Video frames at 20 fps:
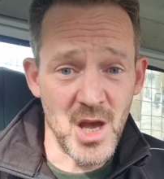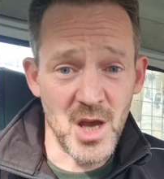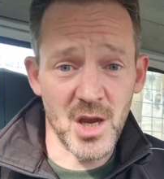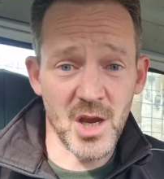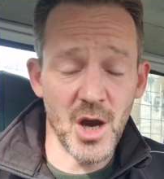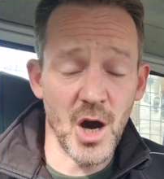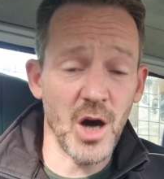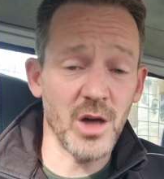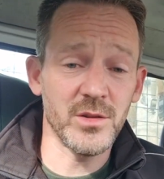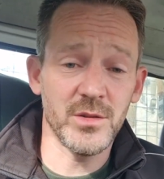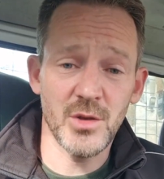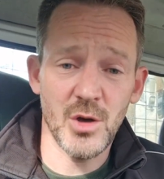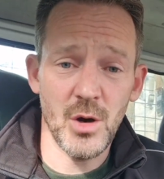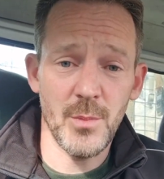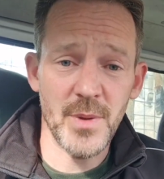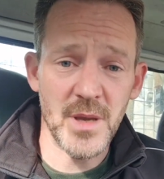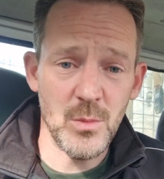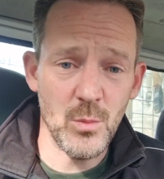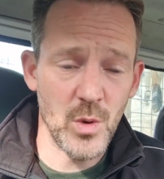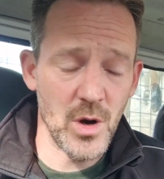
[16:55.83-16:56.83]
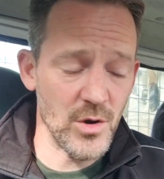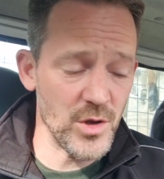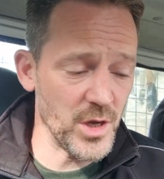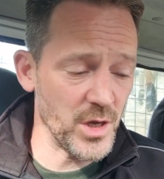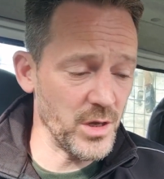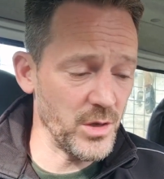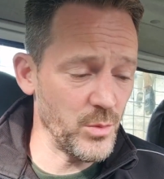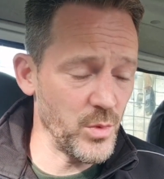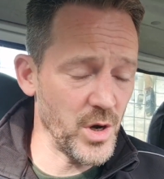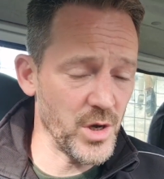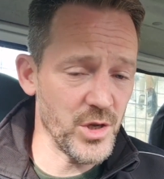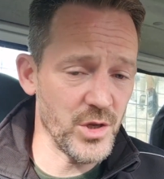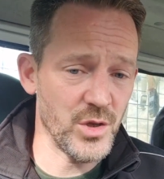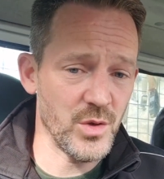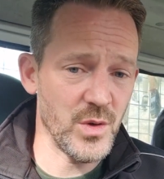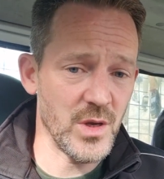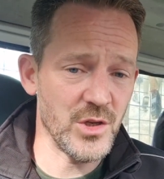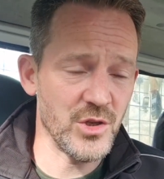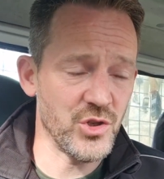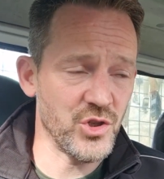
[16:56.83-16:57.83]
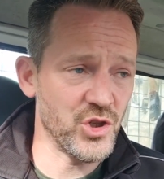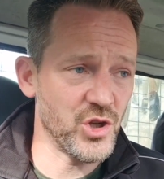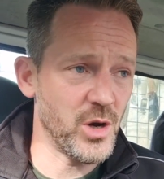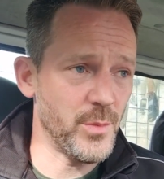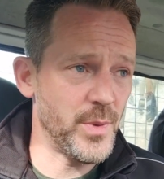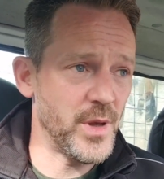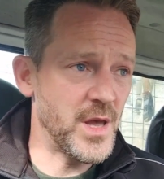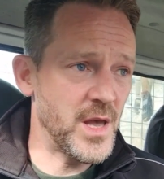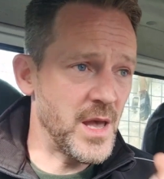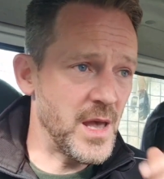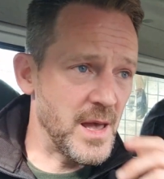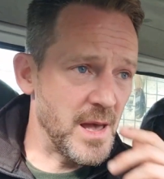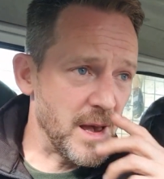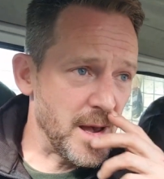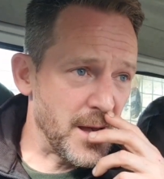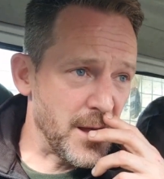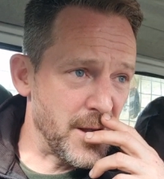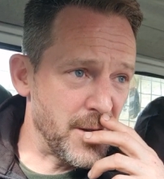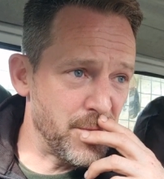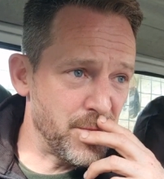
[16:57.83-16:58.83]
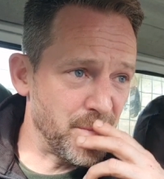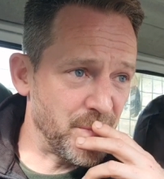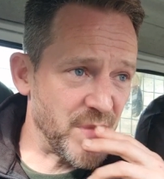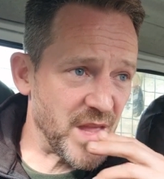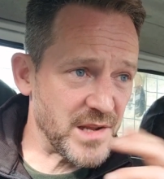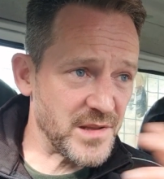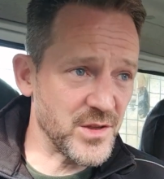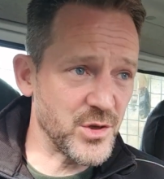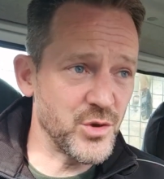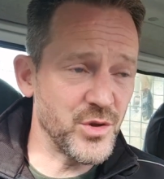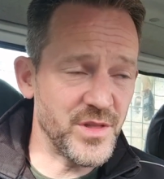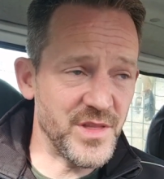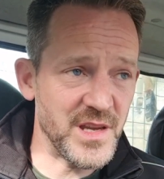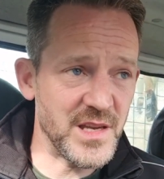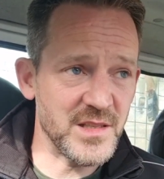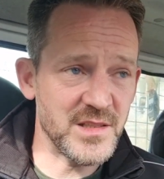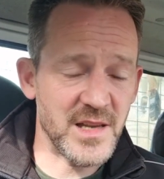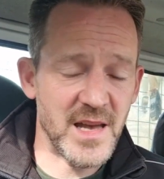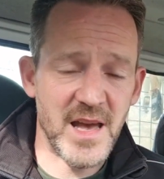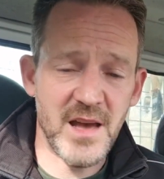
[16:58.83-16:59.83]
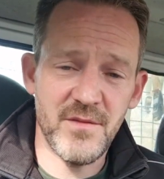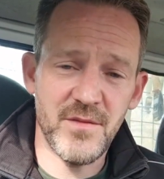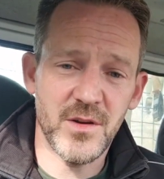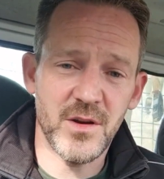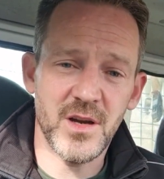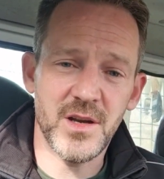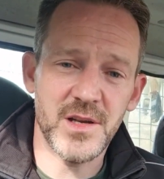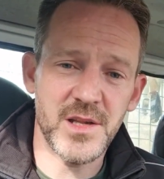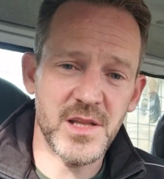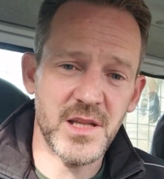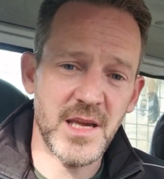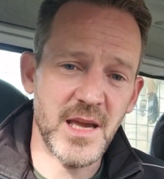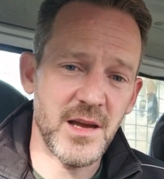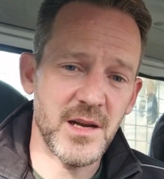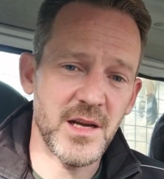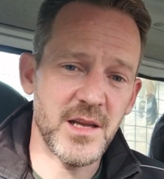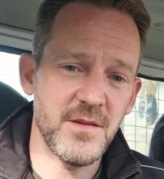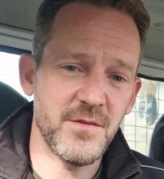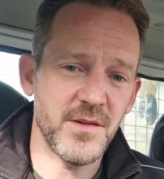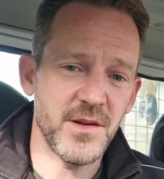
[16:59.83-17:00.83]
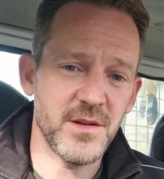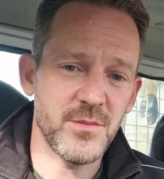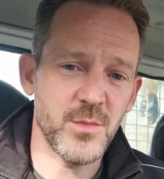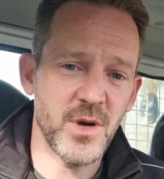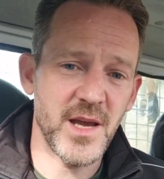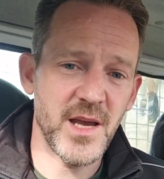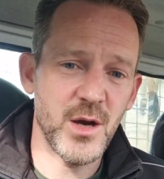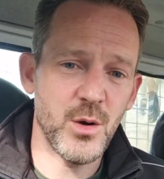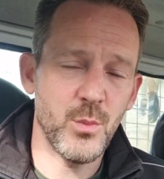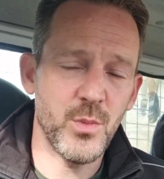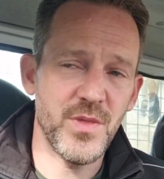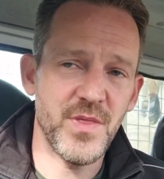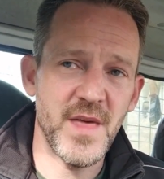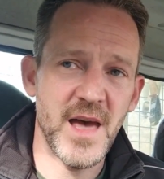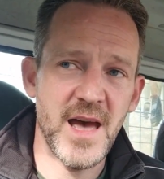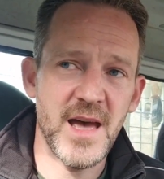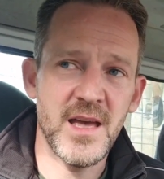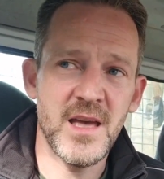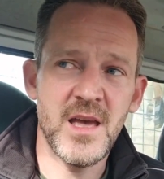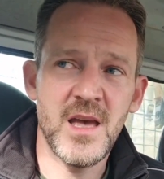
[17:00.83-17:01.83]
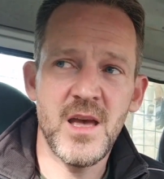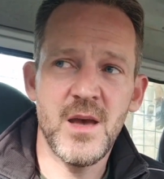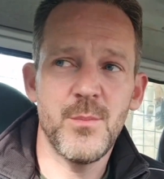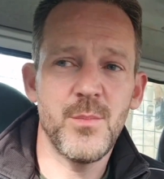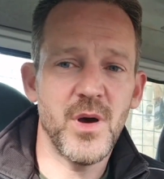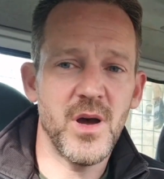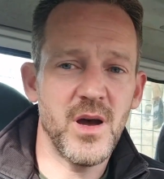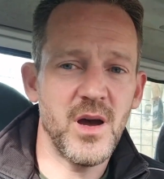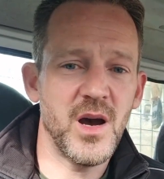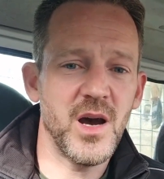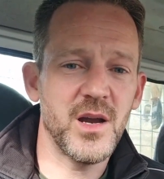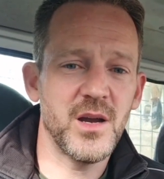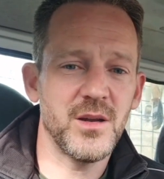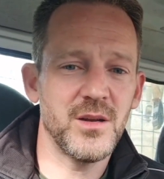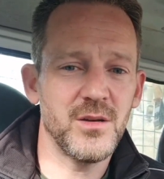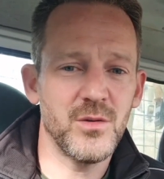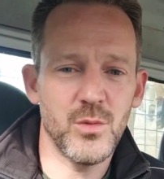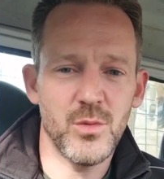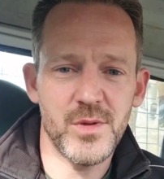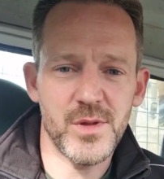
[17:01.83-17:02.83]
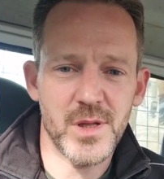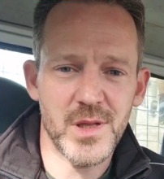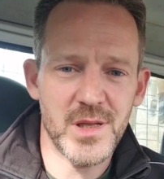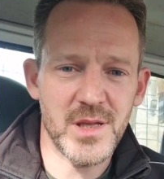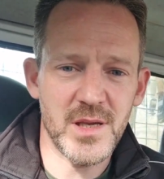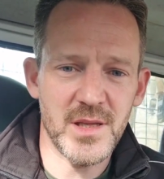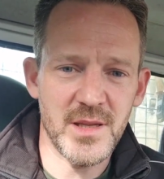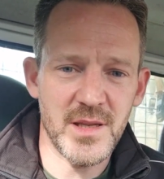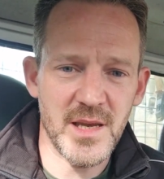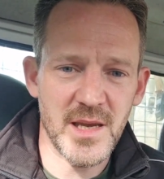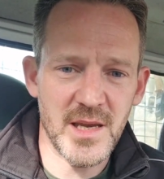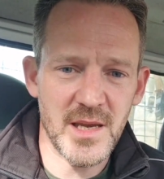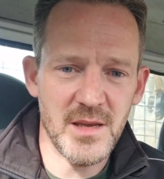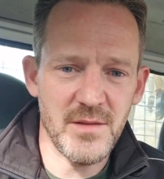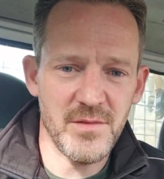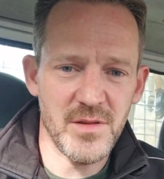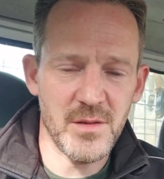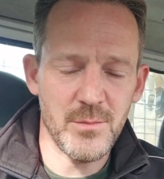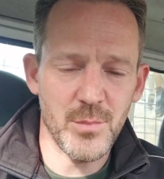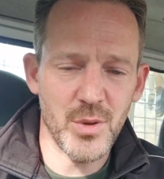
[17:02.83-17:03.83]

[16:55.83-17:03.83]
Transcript: garden hopping while you're doing your job, that's a good thing to have, and I could see how leaflets might help with that. But I can also see the negatives in